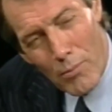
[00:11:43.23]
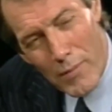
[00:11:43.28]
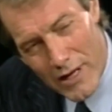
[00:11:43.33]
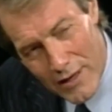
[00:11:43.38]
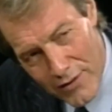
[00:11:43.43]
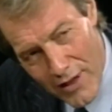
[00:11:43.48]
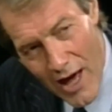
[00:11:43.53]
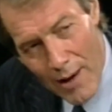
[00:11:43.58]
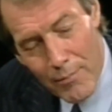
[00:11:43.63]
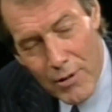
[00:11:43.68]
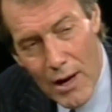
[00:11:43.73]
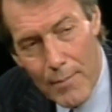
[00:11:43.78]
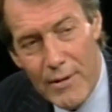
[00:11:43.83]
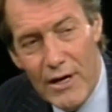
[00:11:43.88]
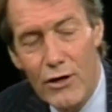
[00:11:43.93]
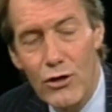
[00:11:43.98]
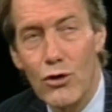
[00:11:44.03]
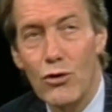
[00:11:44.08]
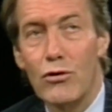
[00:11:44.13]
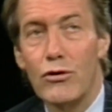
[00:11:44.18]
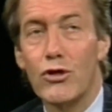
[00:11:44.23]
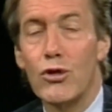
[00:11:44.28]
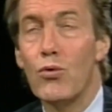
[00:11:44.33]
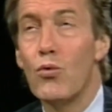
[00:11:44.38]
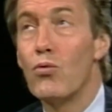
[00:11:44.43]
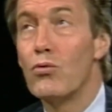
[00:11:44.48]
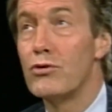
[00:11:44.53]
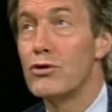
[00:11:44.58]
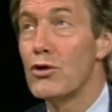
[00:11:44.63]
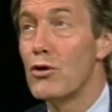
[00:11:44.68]
I don't mean that, but I mean,
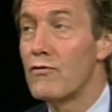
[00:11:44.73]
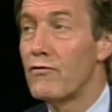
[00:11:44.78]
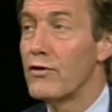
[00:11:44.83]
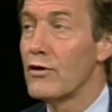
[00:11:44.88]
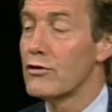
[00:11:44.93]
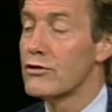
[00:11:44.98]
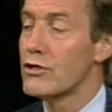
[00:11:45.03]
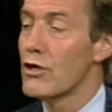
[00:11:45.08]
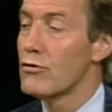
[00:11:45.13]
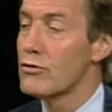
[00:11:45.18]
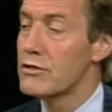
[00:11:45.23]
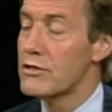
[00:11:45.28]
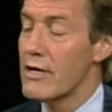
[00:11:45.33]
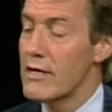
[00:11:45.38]
do you feel so